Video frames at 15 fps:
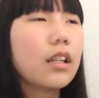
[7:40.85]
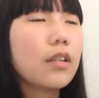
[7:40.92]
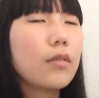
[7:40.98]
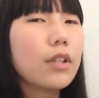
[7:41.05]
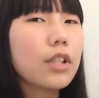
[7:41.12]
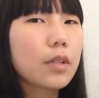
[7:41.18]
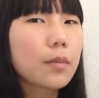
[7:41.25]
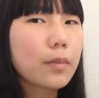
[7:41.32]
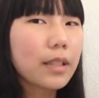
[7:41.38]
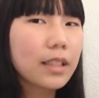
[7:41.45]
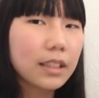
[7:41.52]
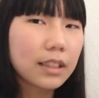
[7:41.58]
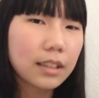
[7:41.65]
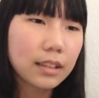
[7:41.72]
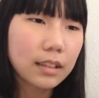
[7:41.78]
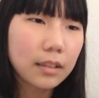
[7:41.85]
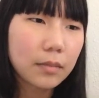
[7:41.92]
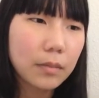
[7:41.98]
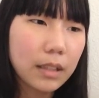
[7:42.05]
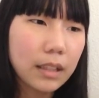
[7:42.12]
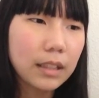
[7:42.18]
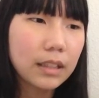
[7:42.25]
which brings
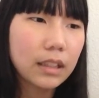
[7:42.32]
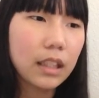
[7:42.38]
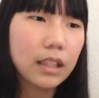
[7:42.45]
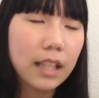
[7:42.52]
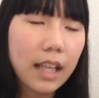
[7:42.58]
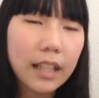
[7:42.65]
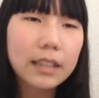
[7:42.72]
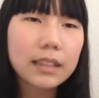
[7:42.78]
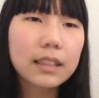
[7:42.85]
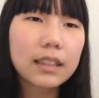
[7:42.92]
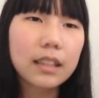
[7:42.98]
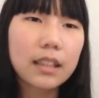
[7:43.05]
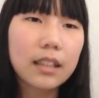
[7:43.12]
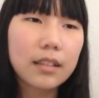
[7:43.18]
me to the next.